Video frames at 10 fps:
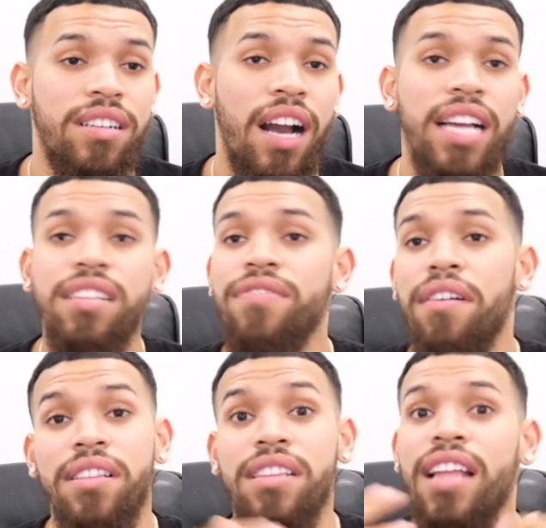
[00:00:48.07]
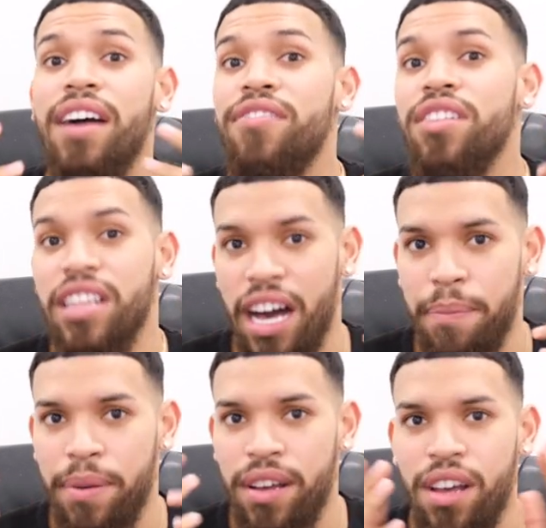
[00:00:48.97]
kind of level
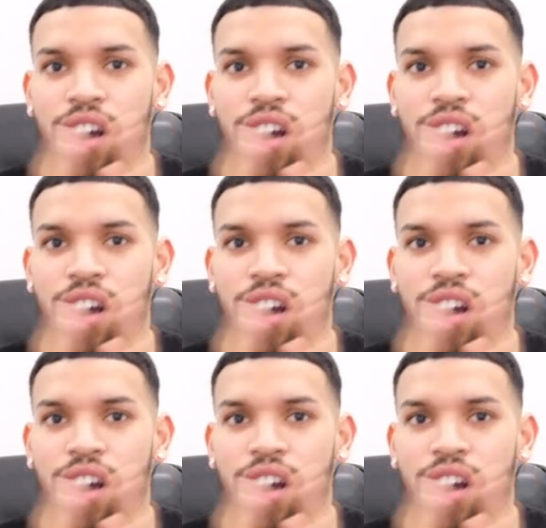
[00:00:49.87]
up